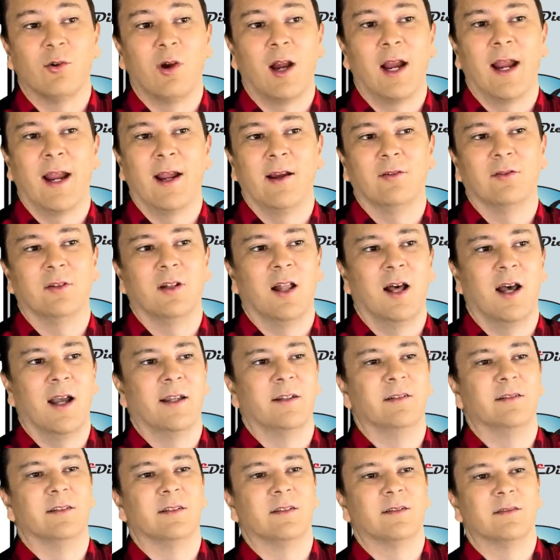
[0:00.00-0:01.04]
Greyhound
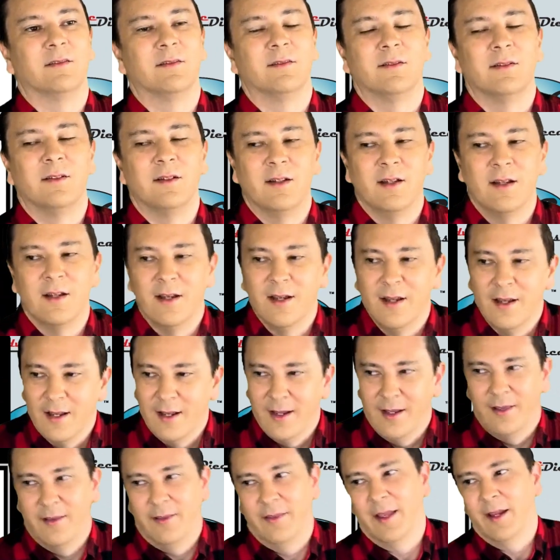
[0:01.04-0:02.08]
lines.
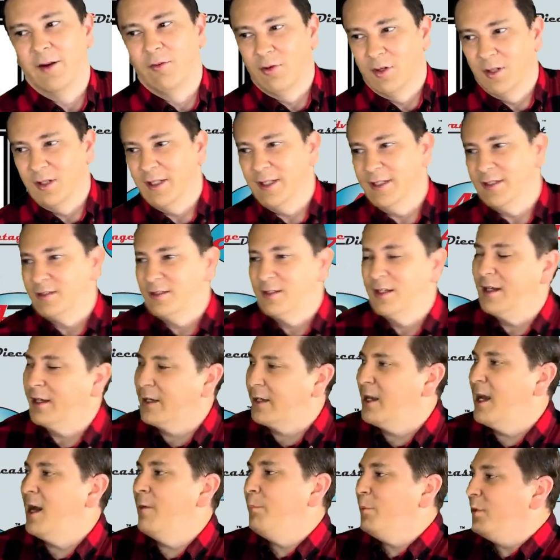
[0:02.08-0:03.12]
They released a
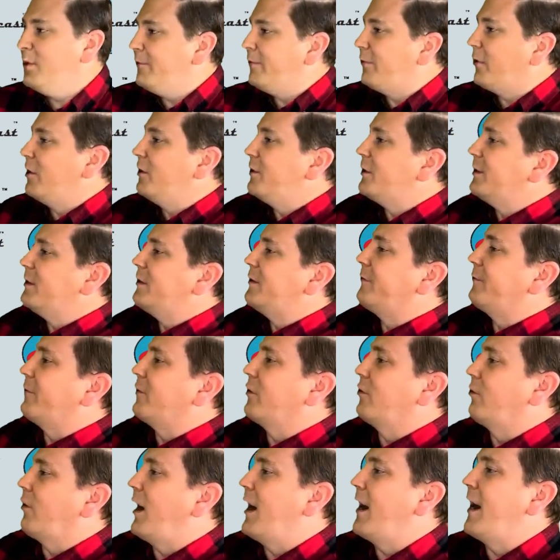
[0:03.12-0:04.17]
couple of versions for
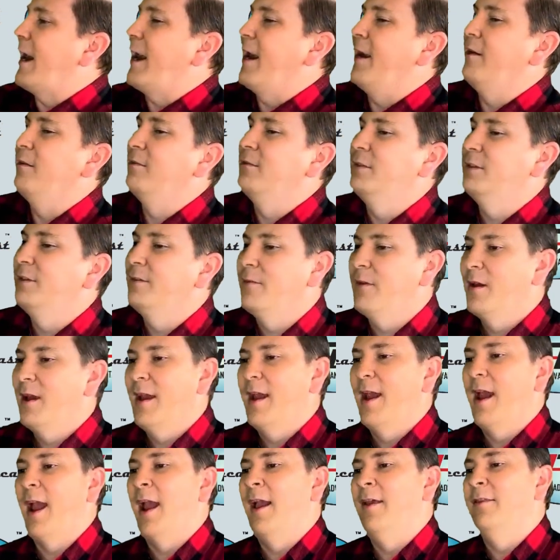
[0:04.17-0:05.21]
Greyhound,
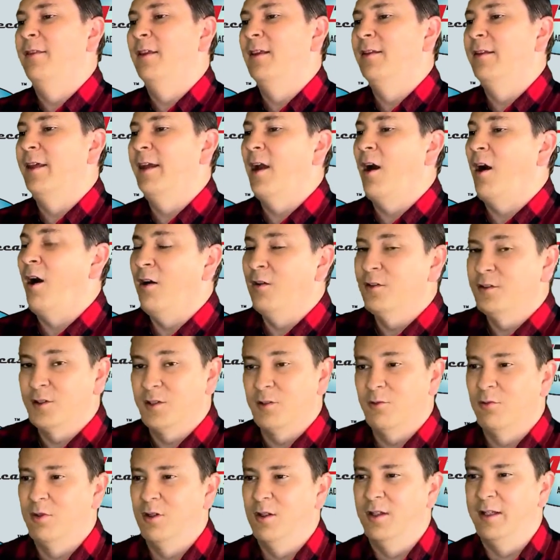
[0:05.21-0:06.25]
and then they
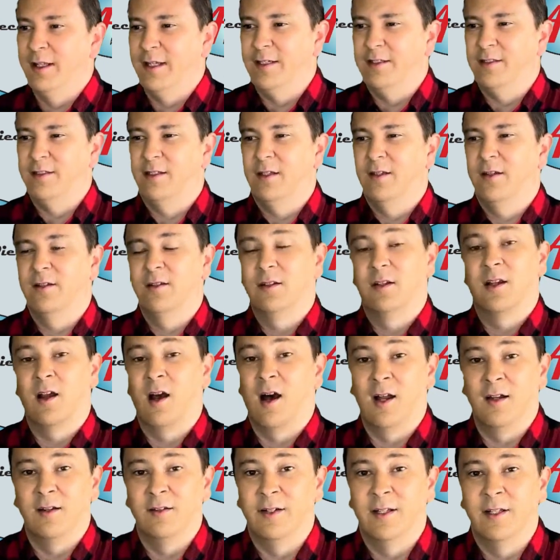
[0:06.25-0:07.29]
also released
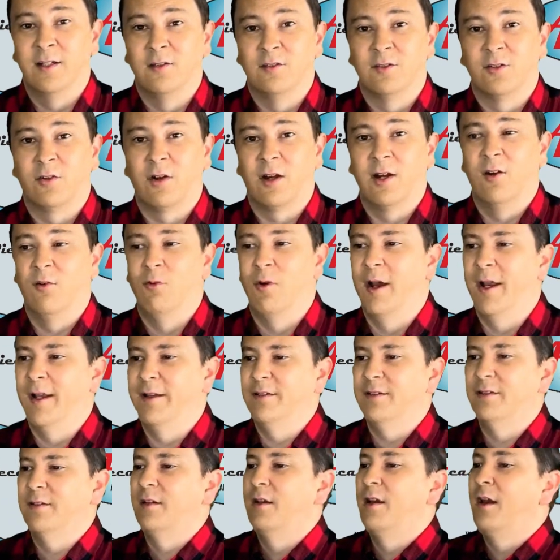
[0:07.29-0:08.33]
Continental
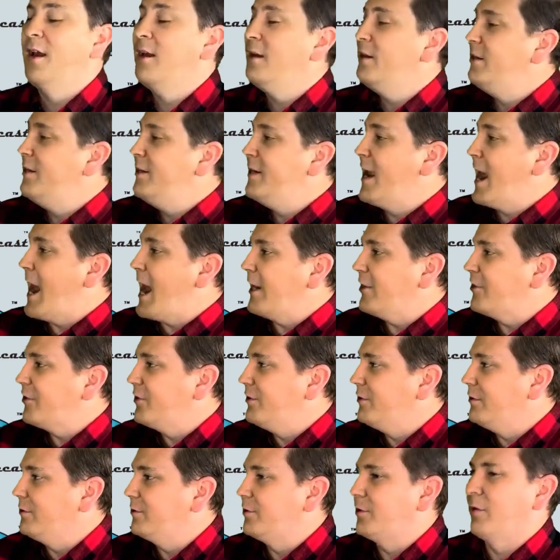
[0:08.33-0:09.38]
Trailways,
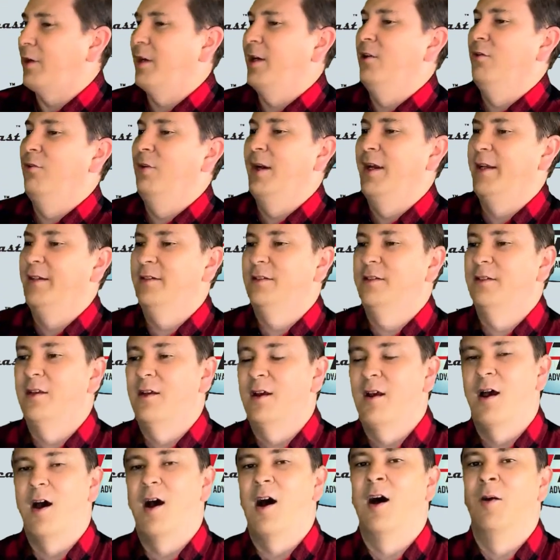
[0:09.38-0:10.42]
National Trailways,
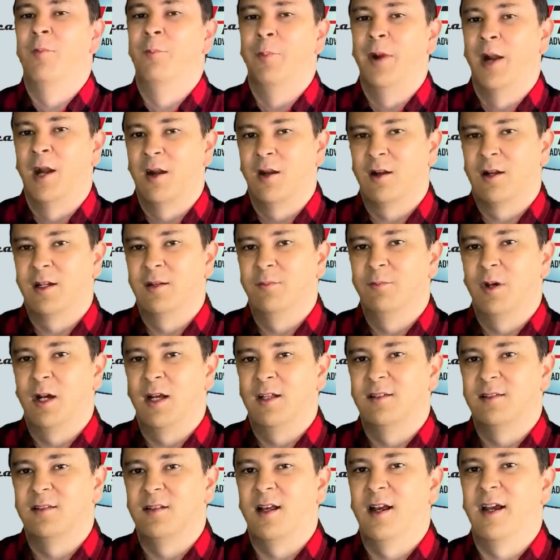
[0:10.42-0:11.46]
American
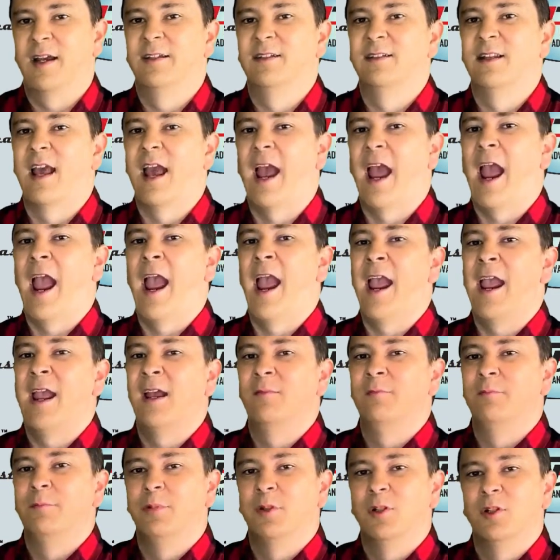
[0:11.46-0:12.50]
bus lines,
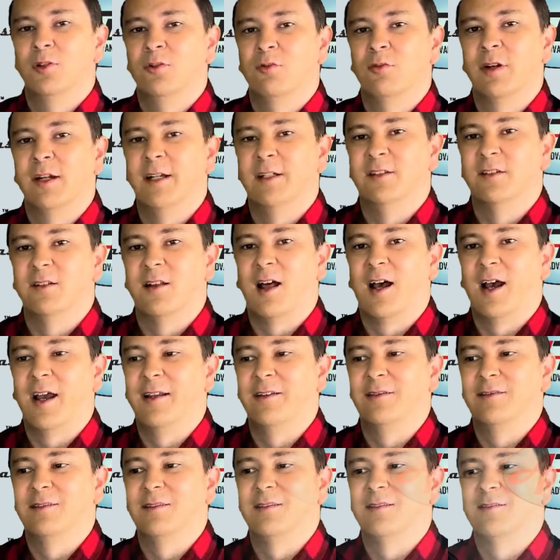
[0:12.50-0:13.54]
and Blue Ridge
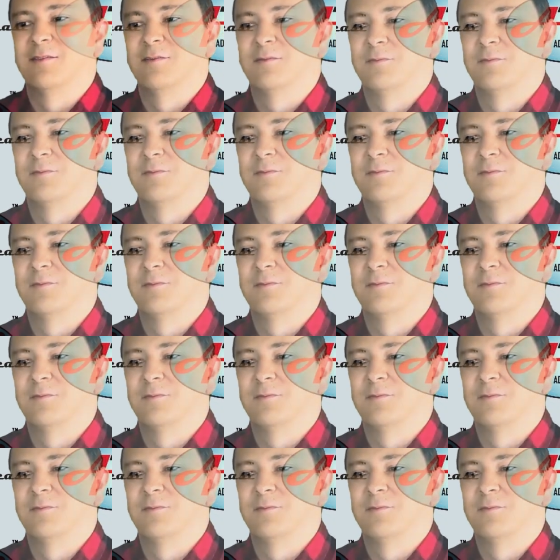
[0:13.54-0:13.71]
lines.